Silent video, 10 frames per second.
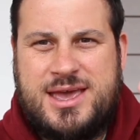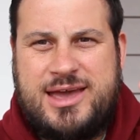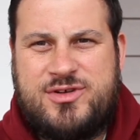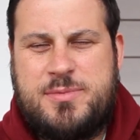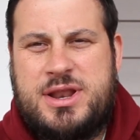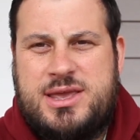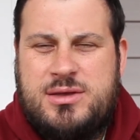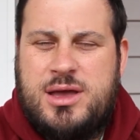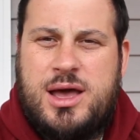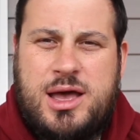everybody,
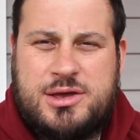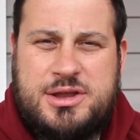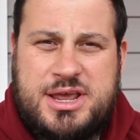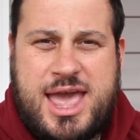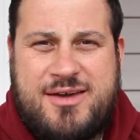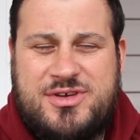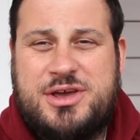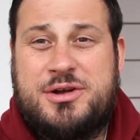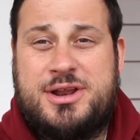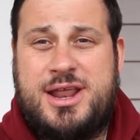uh, good to have you
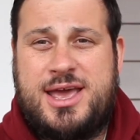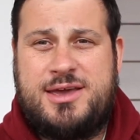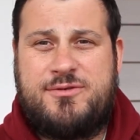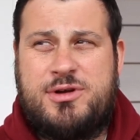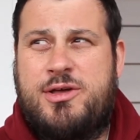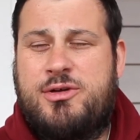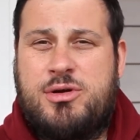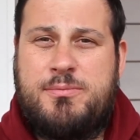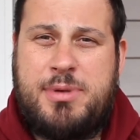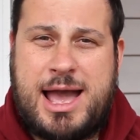here today for
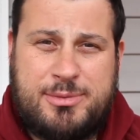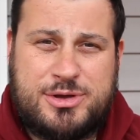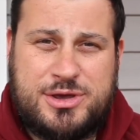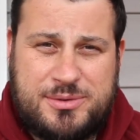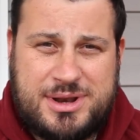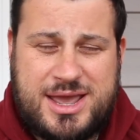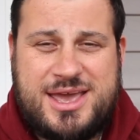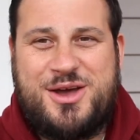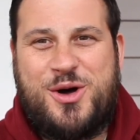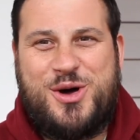another Bible
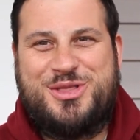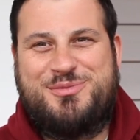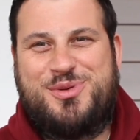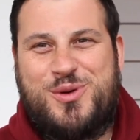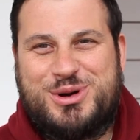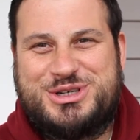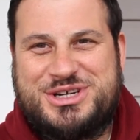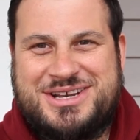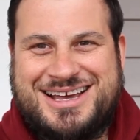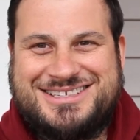Q&A on the
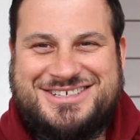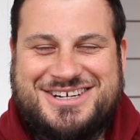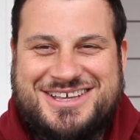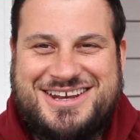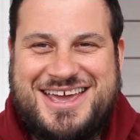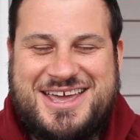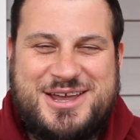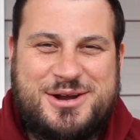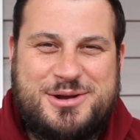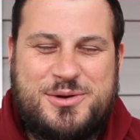porch. Nice chilly day
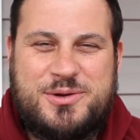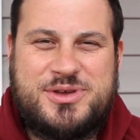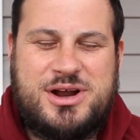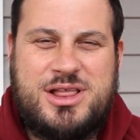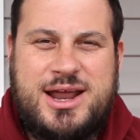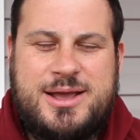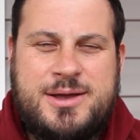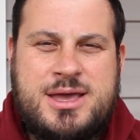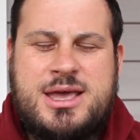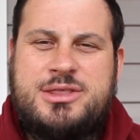here in North Carolina.
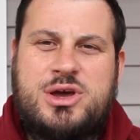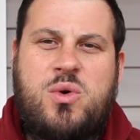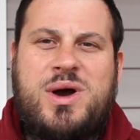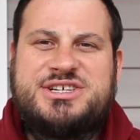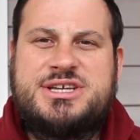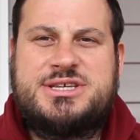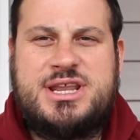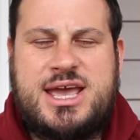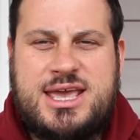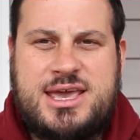The question
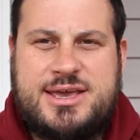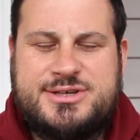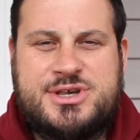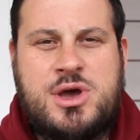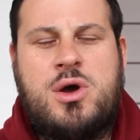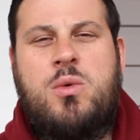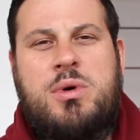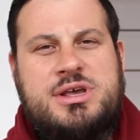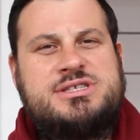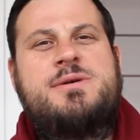today is,
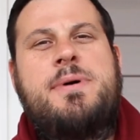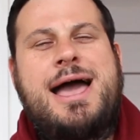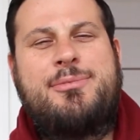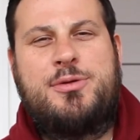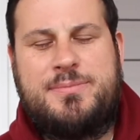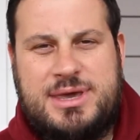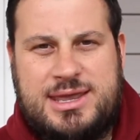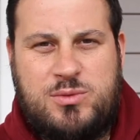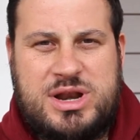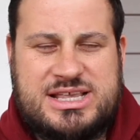what does the Bible
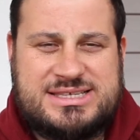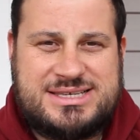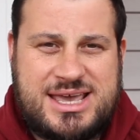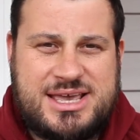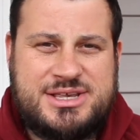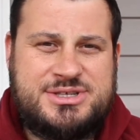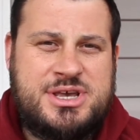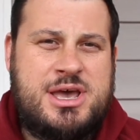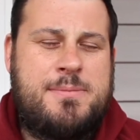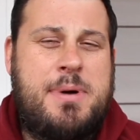mean when it says
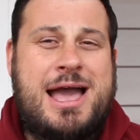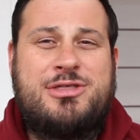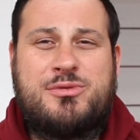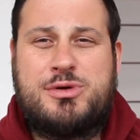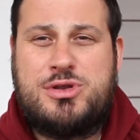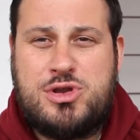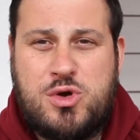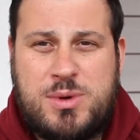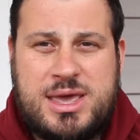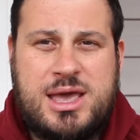by the
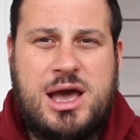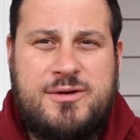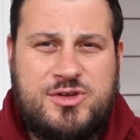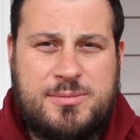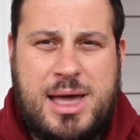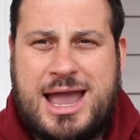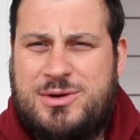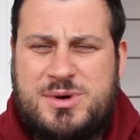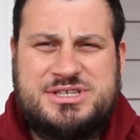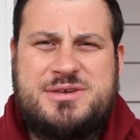renewing of your
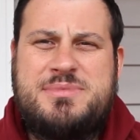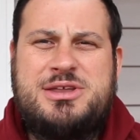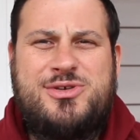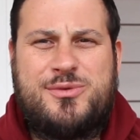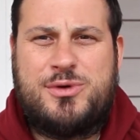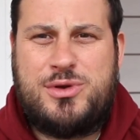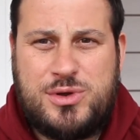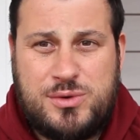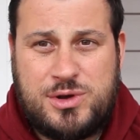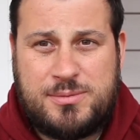mind? What does it mean to
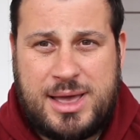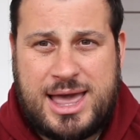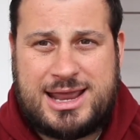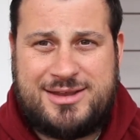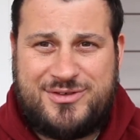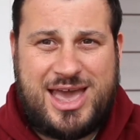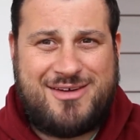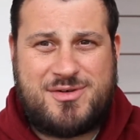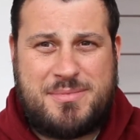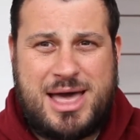renew your mind? If you
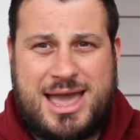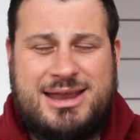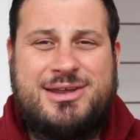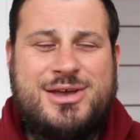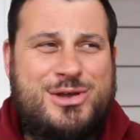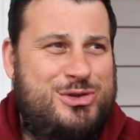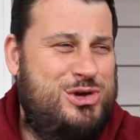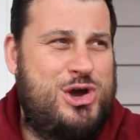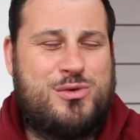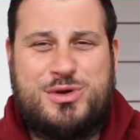have a mind, do
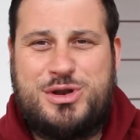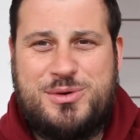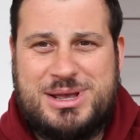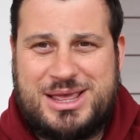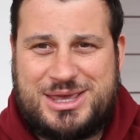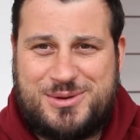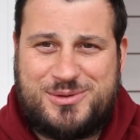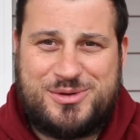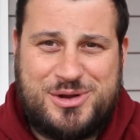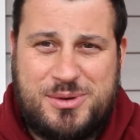you go renew it like you
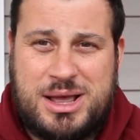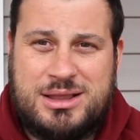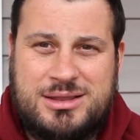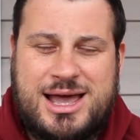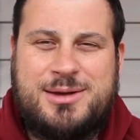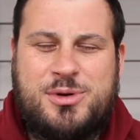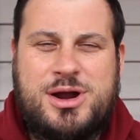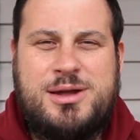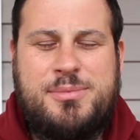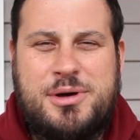would renew a
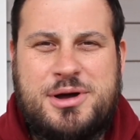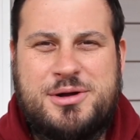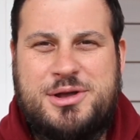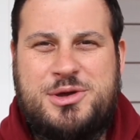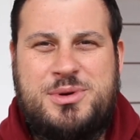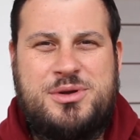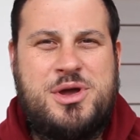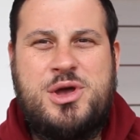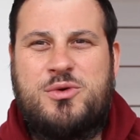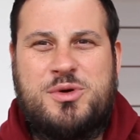library book or you would
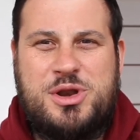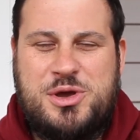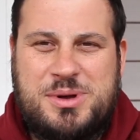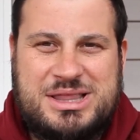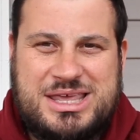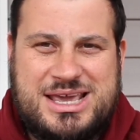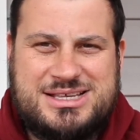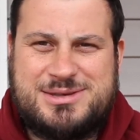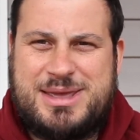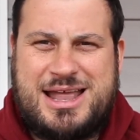renew a
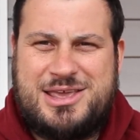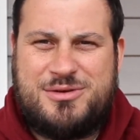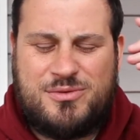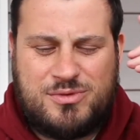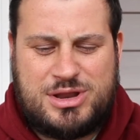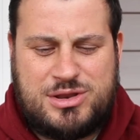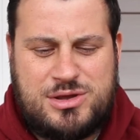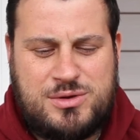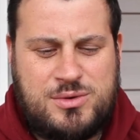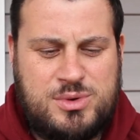lease? I mean, how do you
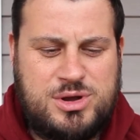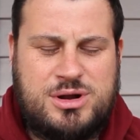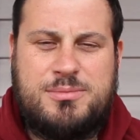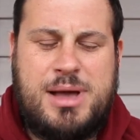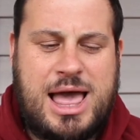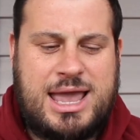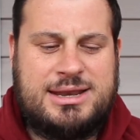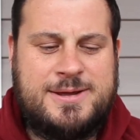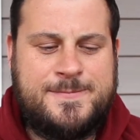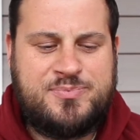renew your
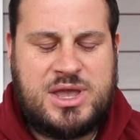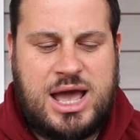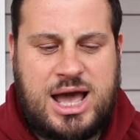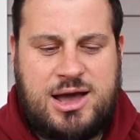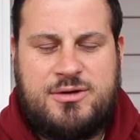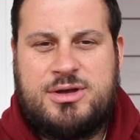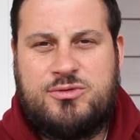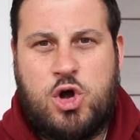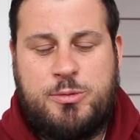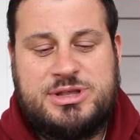mind? Uh,
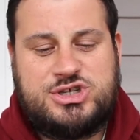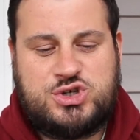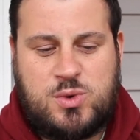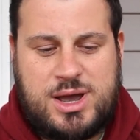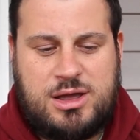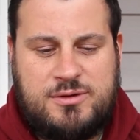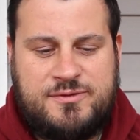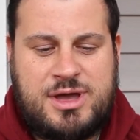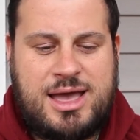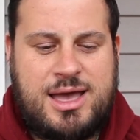Romans
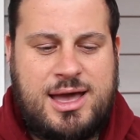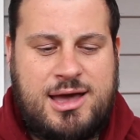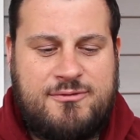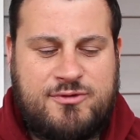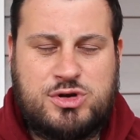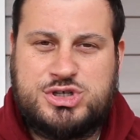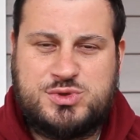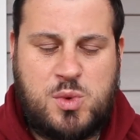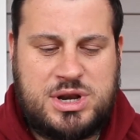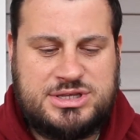12, uh,
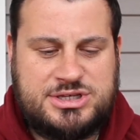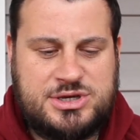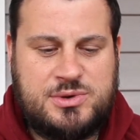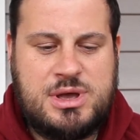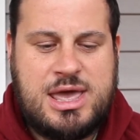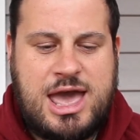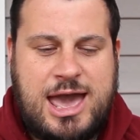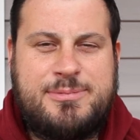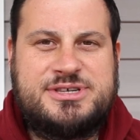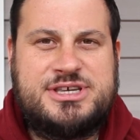verses 1 and 2.
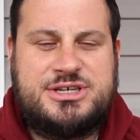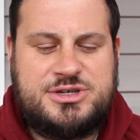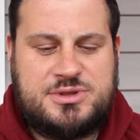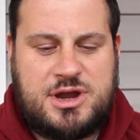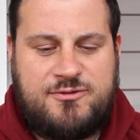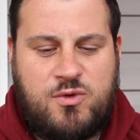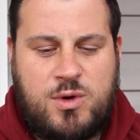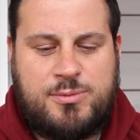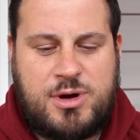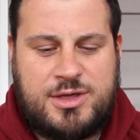I beseech you,
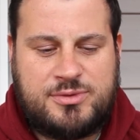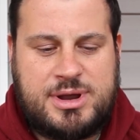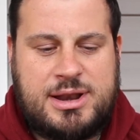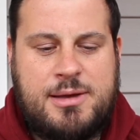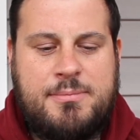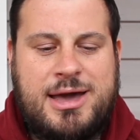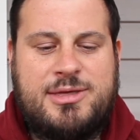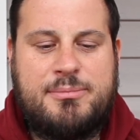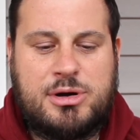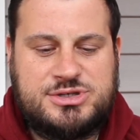therefore, brethren, by
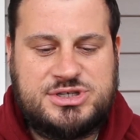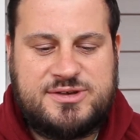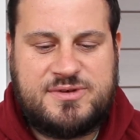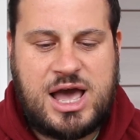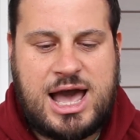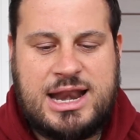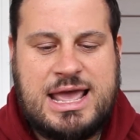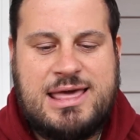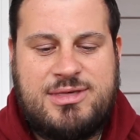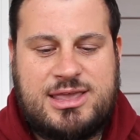the mercies of God,
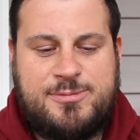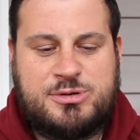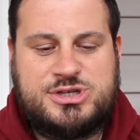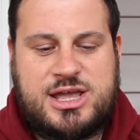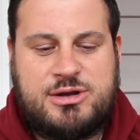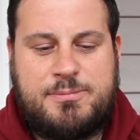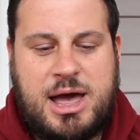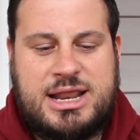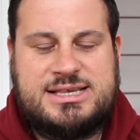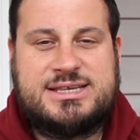that ye present your
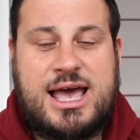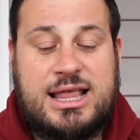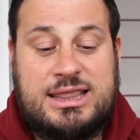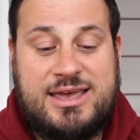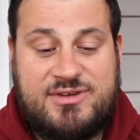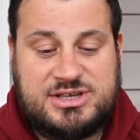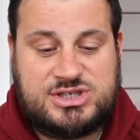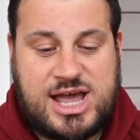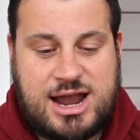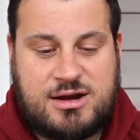bodies a living
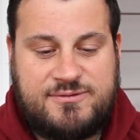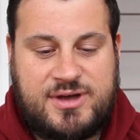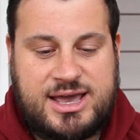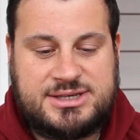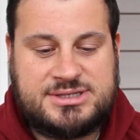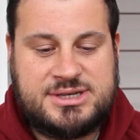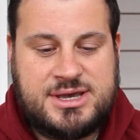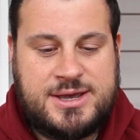sacrifice,